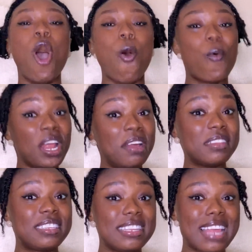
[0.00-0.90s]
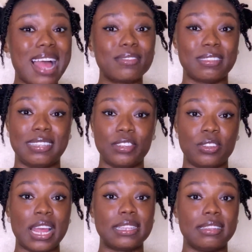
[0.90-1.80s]
One of the things I have to say to
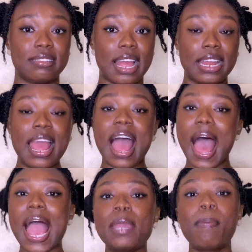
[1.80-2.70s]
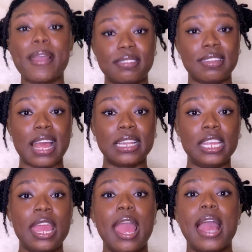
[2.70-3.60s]
that is that I personally